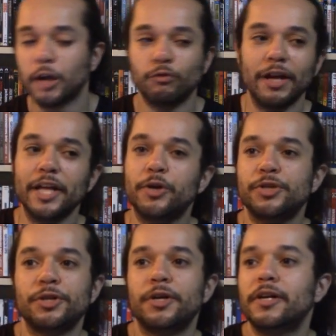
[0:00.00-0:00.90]
Randy
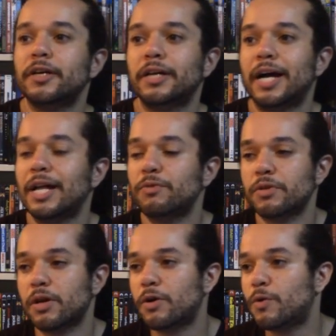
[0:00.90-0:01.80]
Couture, I
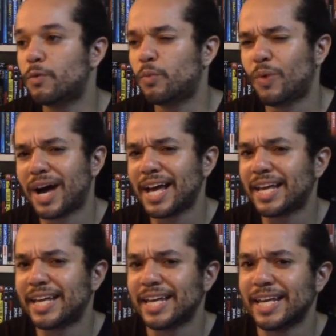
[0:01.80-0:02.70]
don't know why
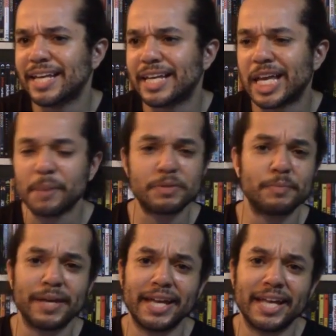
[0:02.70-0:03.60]
he keeps
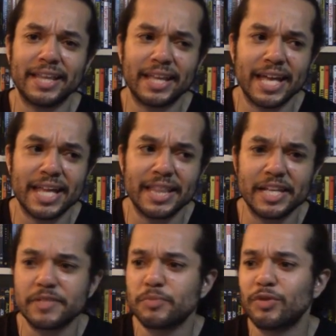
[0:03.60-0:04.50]
being in
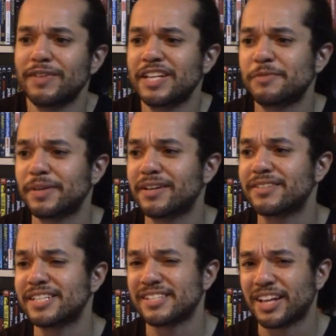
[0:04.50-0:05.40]
these movies
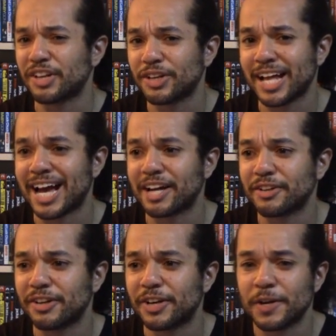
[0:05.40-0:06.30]
because he's not a good
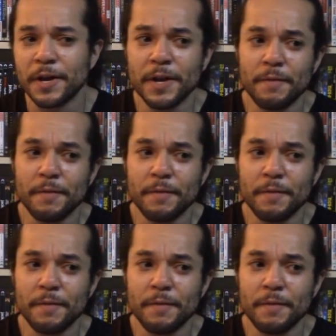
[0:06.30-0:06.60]
actor.